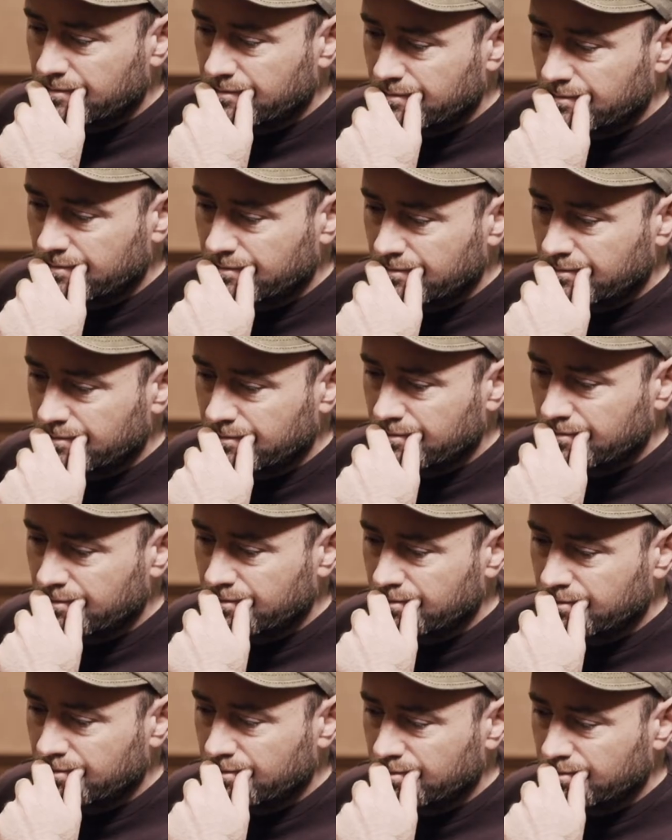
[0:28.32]

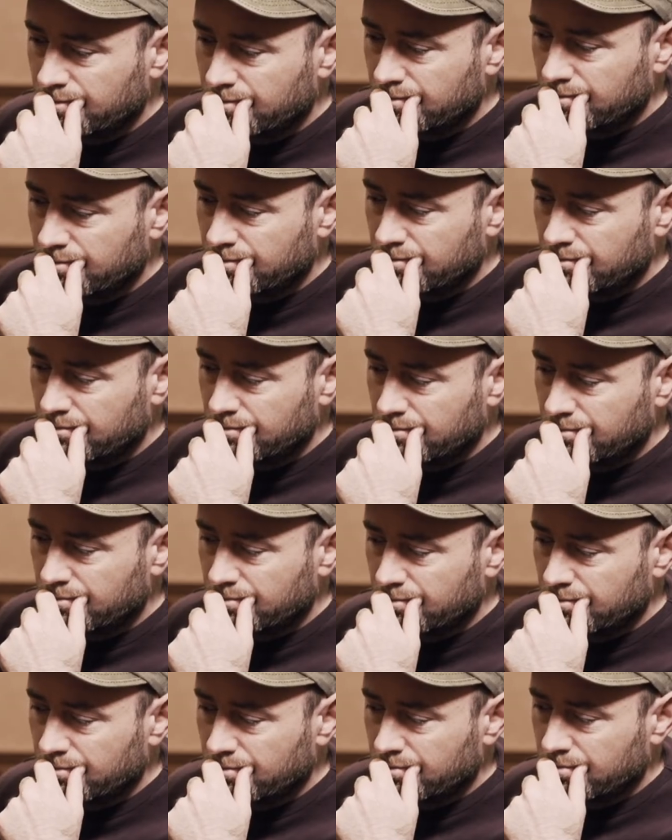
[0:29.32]

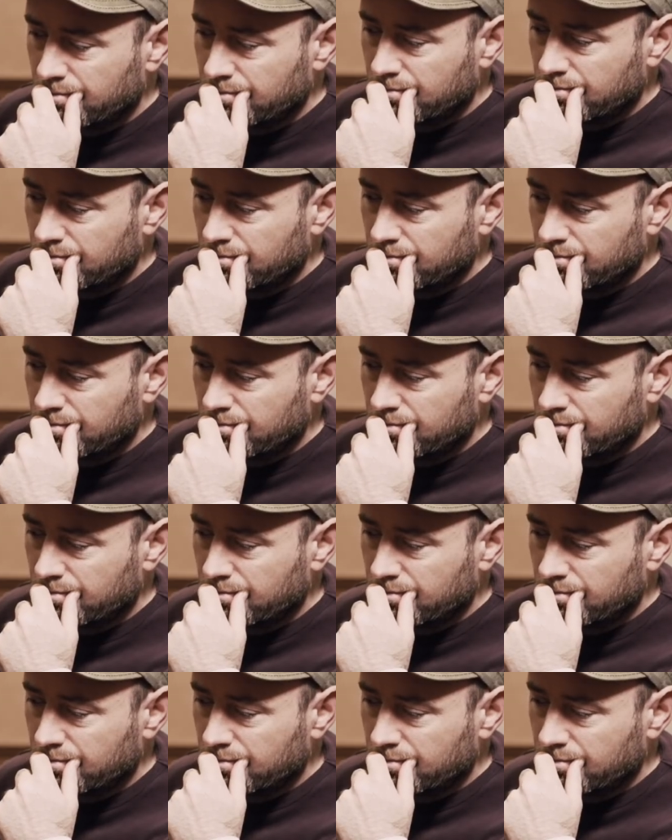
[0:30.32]
(silent)